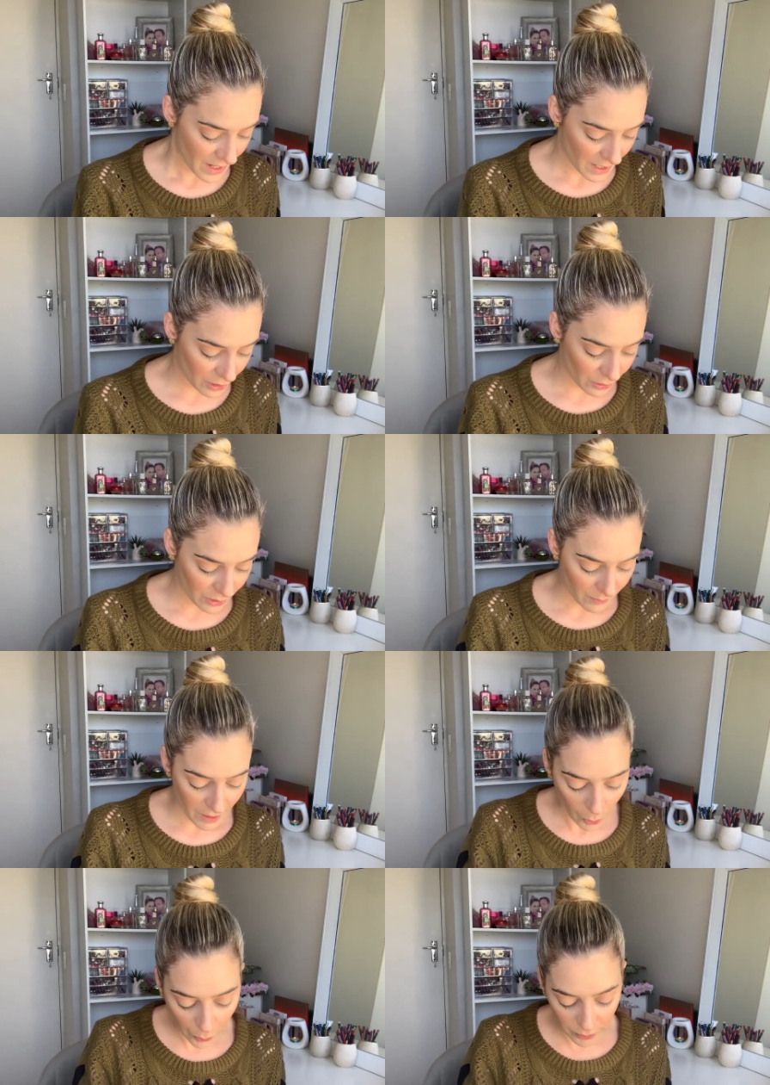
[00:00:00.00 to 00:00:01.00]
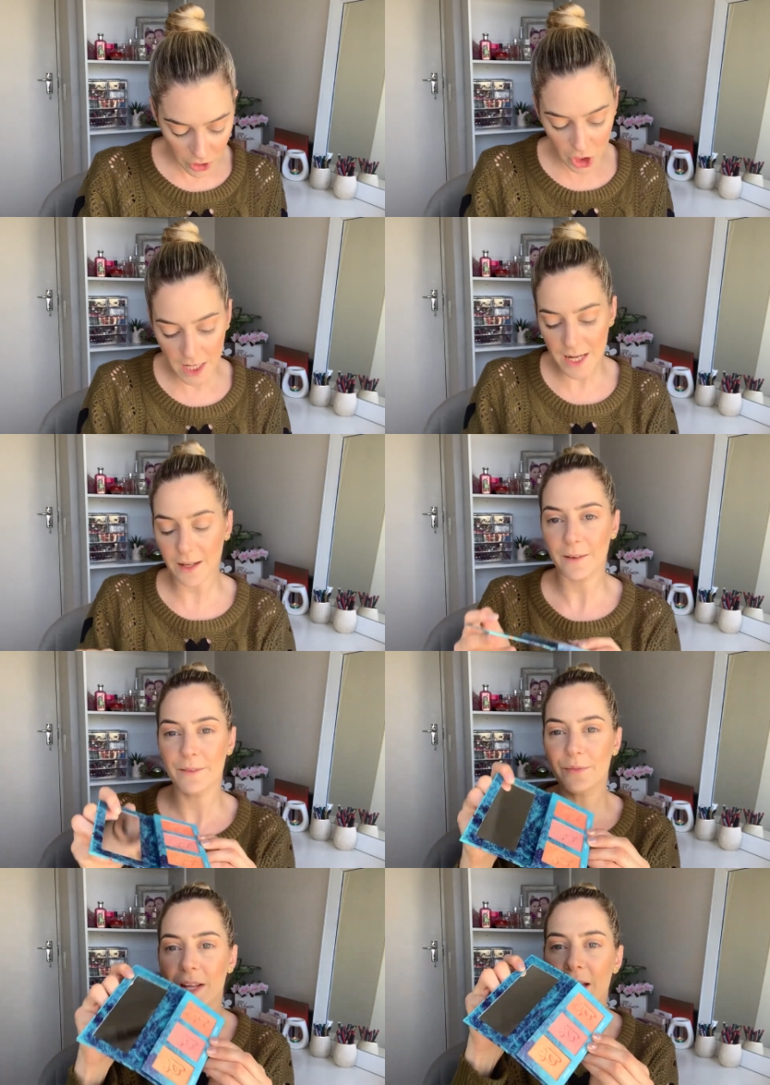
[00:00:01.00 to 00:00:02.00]
that I used on my cheek,
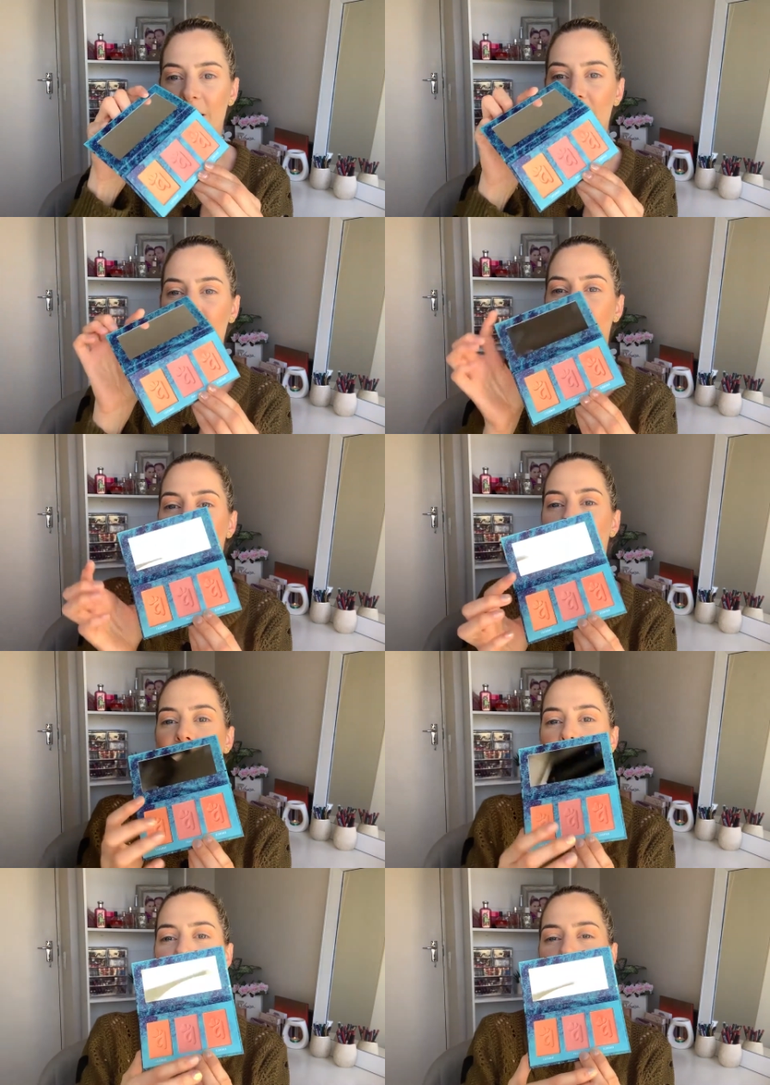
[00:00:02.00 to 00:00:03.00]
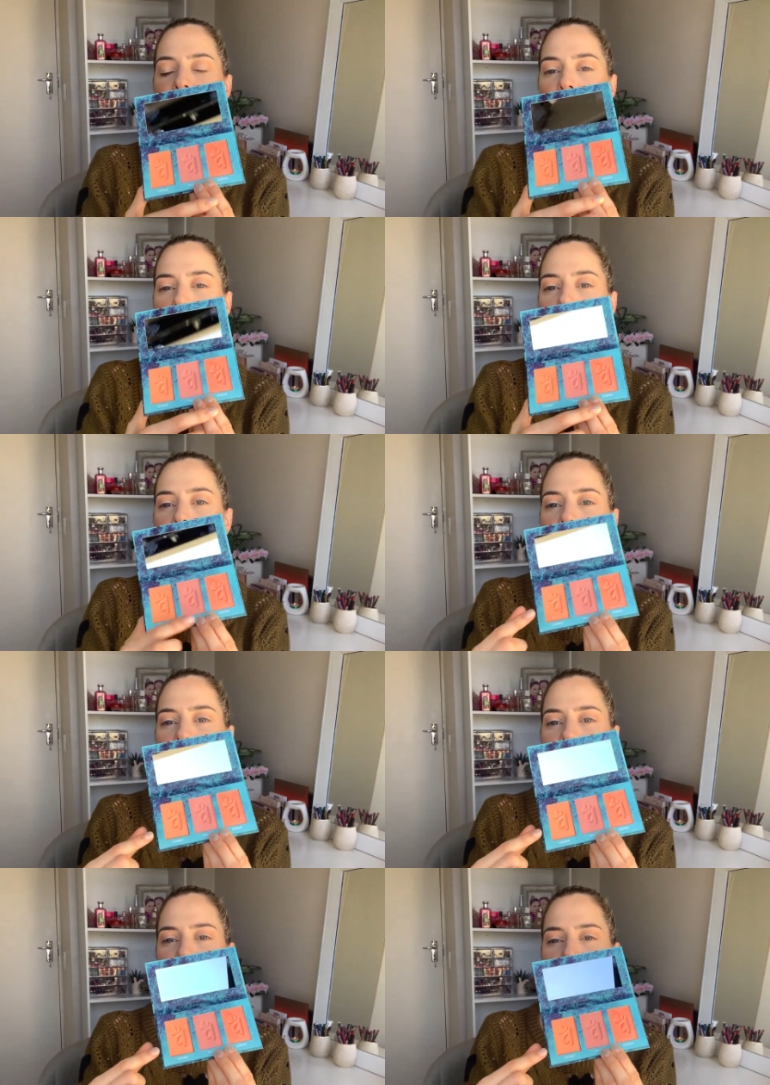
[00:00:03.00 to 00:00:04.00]
um, which was that one.
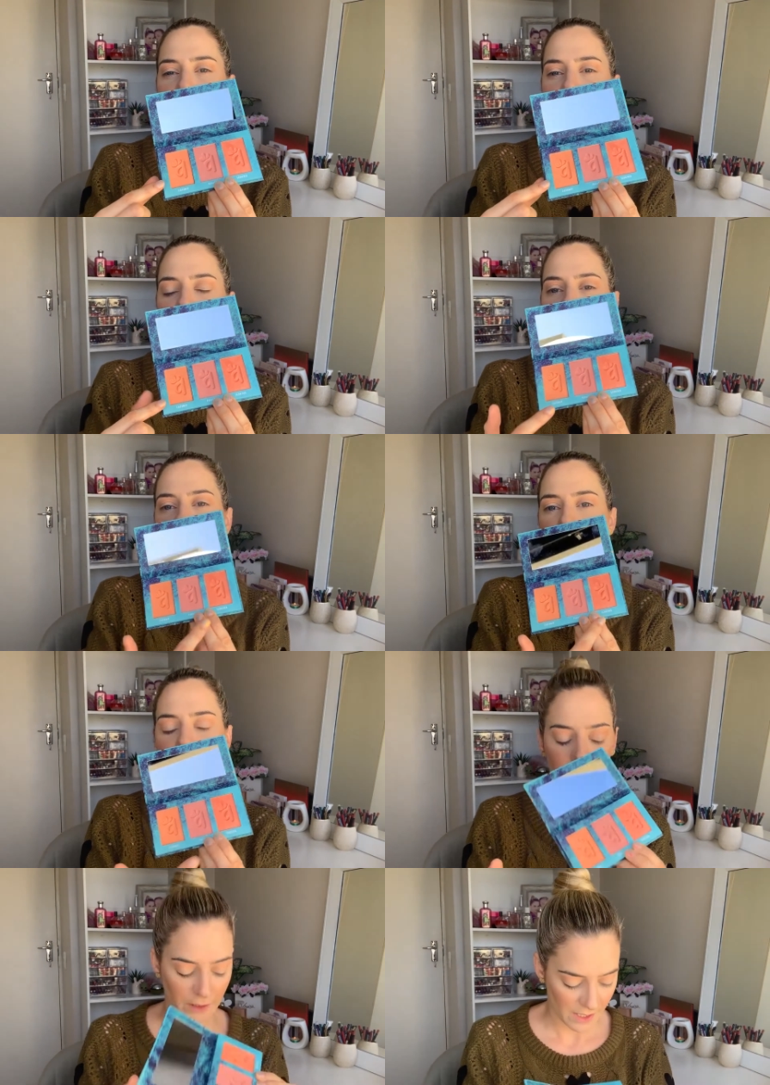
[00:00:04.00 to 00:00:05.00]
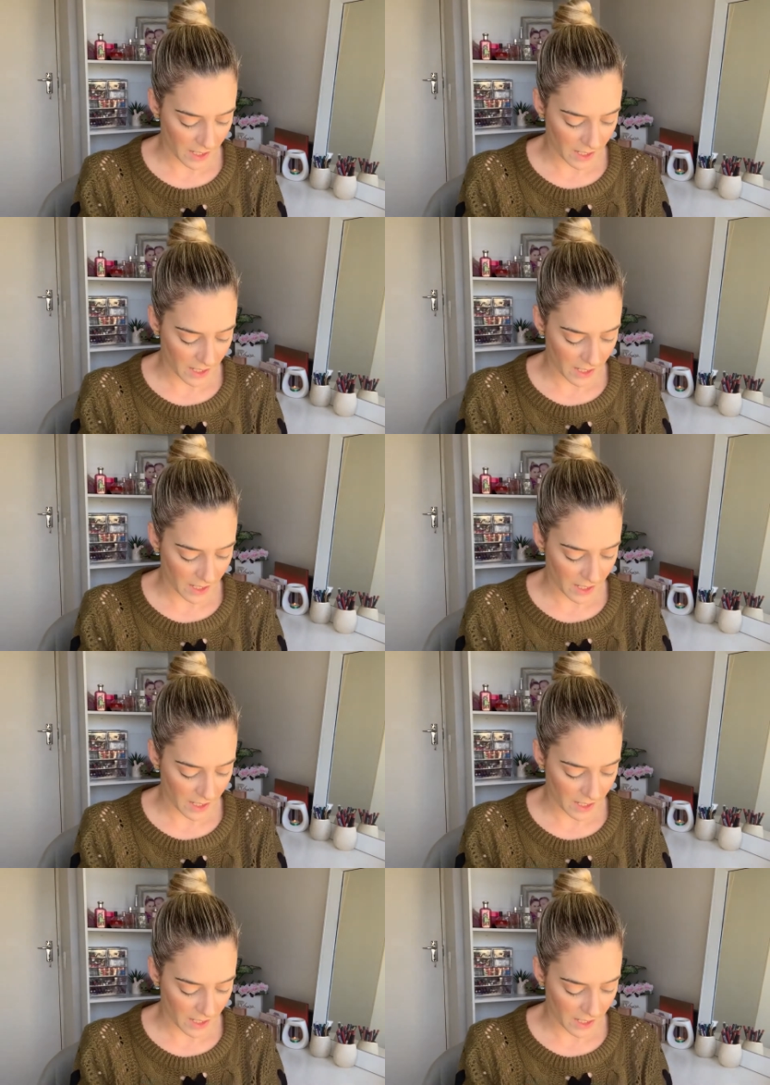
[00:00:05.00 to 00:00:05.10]
And so I started with that one,